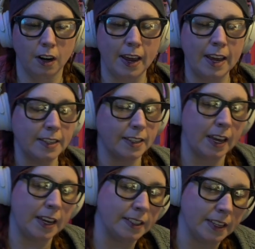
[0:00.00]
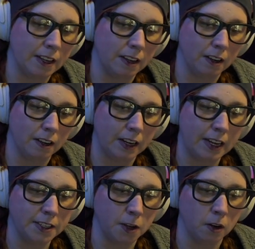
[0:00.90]
he's a
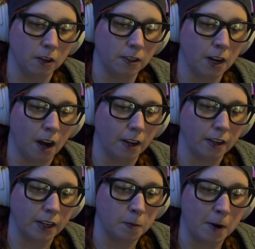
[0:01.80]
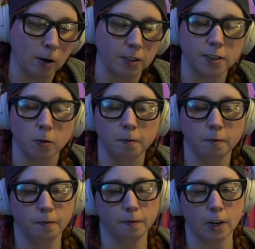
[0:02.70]
not in America
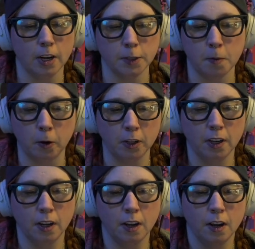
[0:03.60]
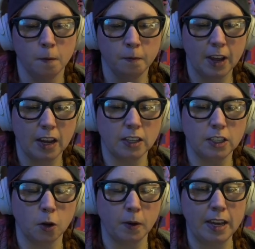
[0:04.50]
smoke.
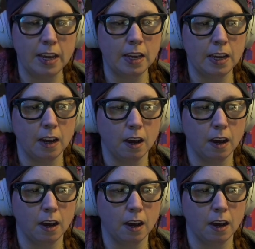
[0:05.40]
So in